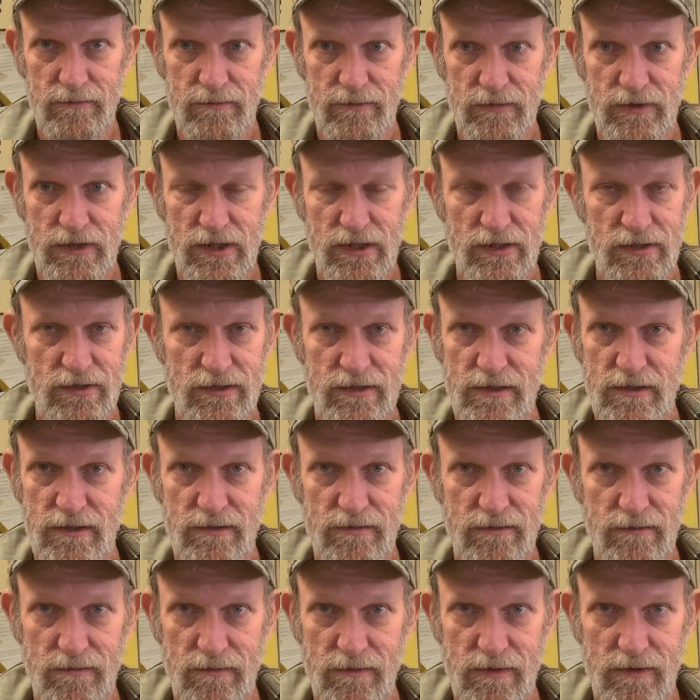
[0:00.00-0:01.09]
just
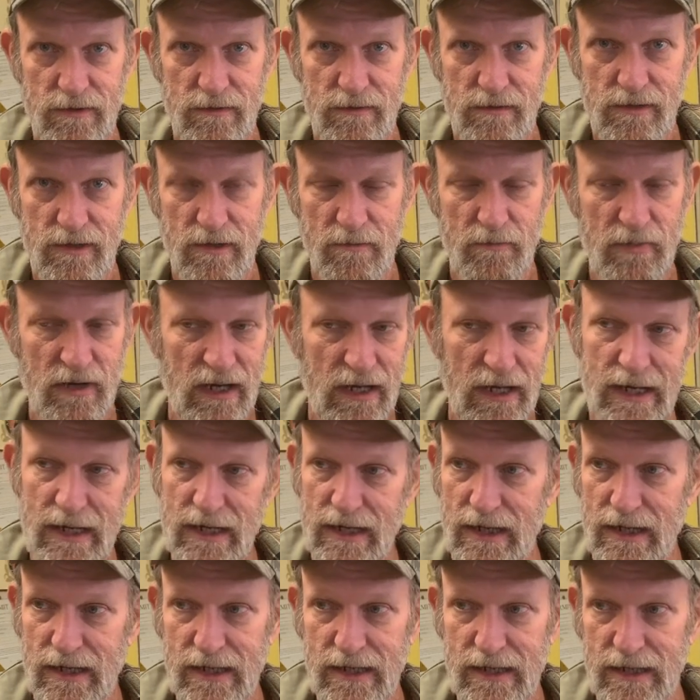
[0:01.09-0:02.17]

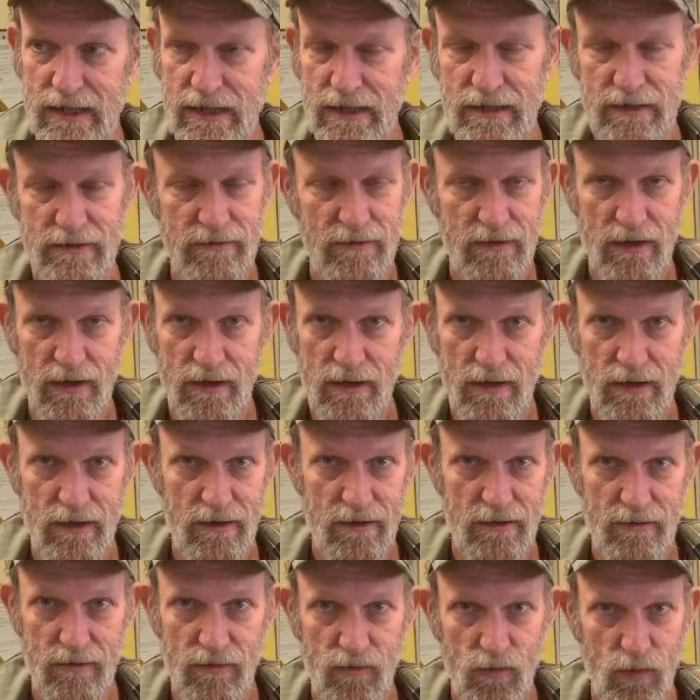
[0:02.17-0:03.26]
completely
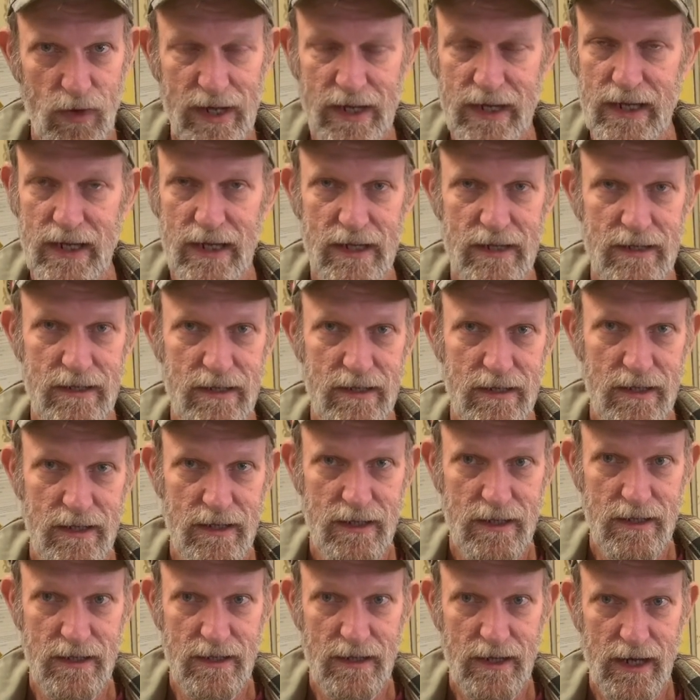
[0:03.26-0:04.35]
wicked
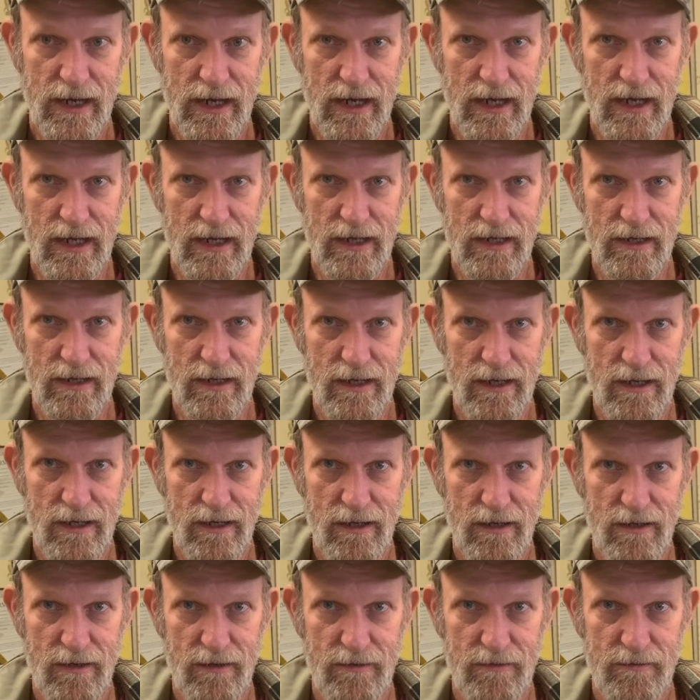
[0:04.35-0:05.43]
and
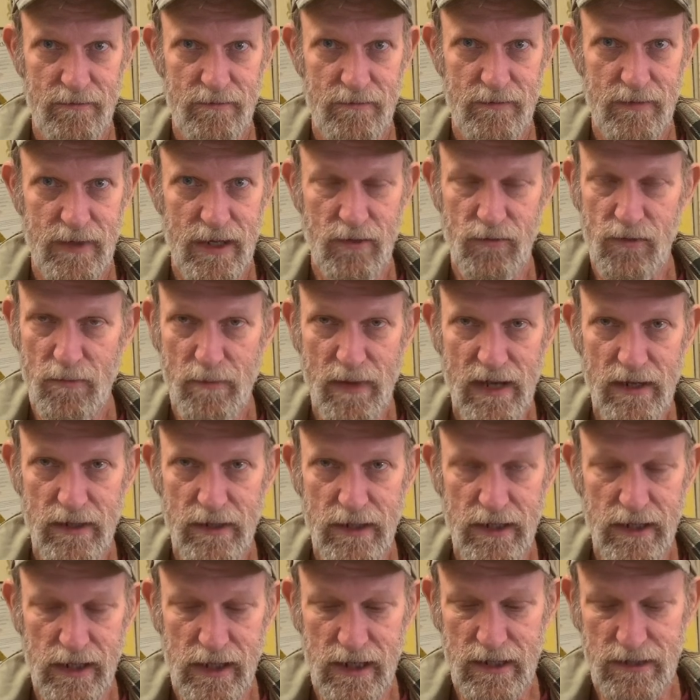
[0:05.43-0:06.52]
in
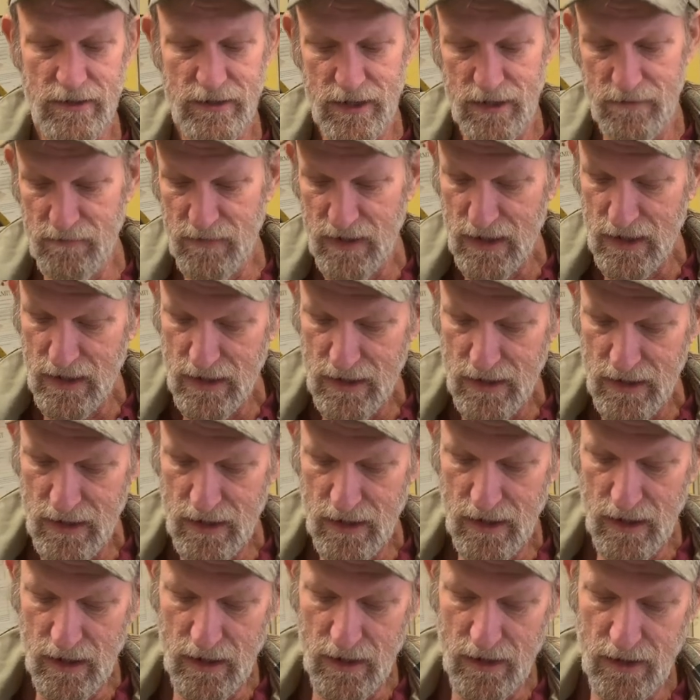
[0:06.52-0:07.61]
rebellion against him.
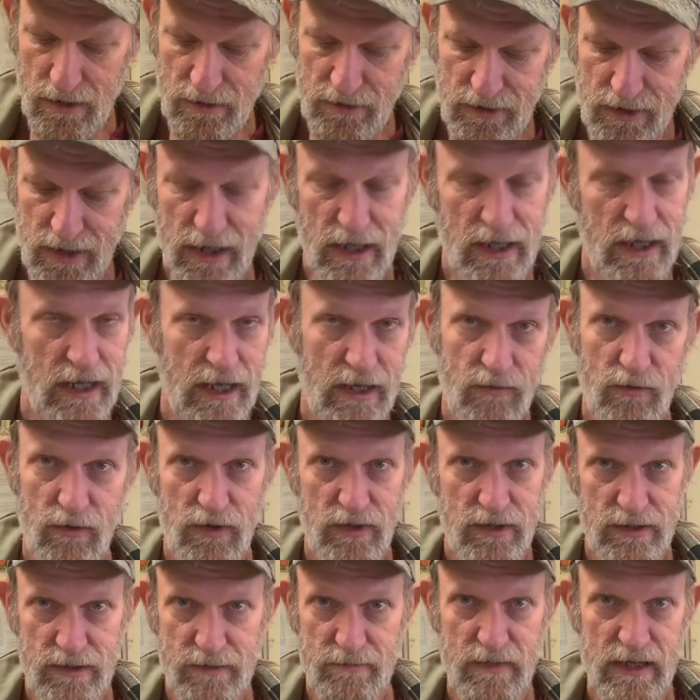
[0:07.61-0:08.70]
Then he would
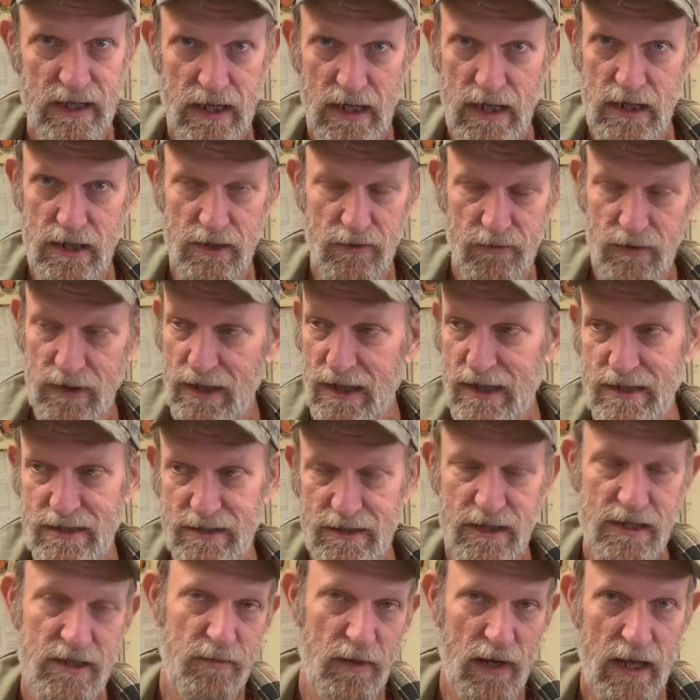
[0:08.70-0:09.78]
begin to release
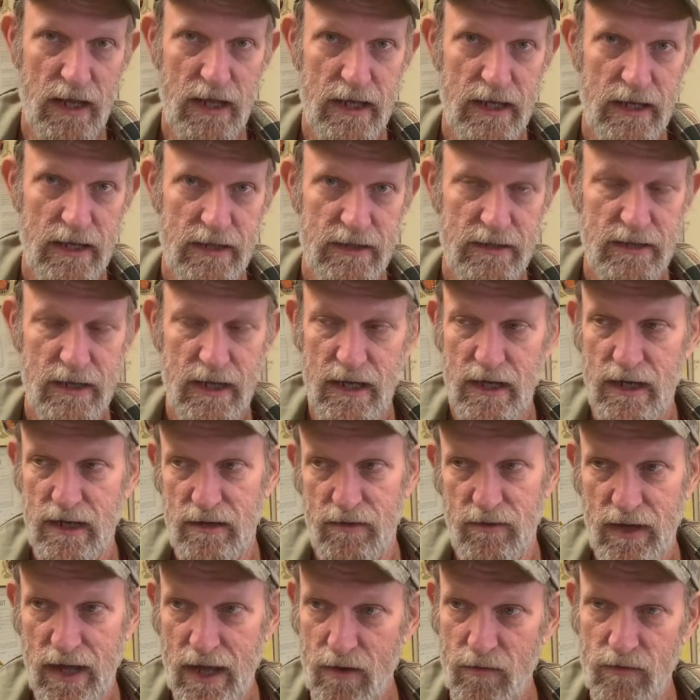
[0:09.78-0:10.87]
these plagues,
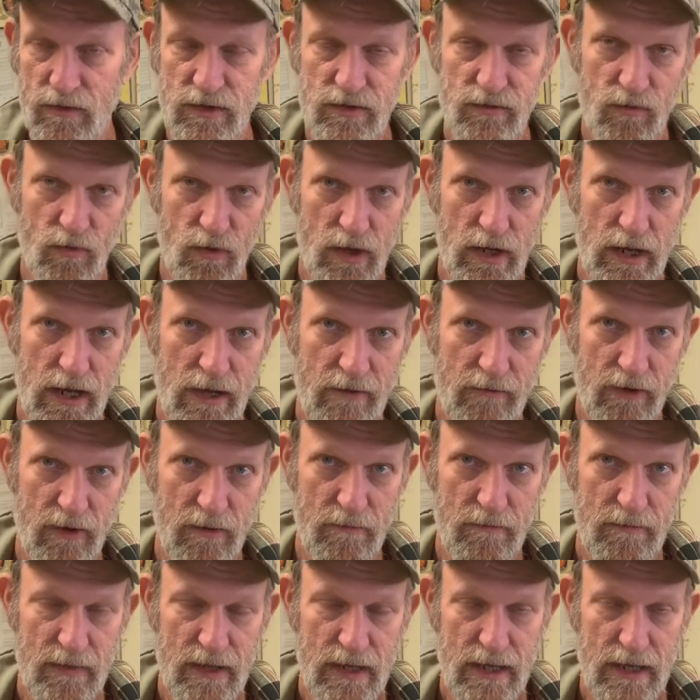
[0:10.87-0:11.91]
and that was one of them.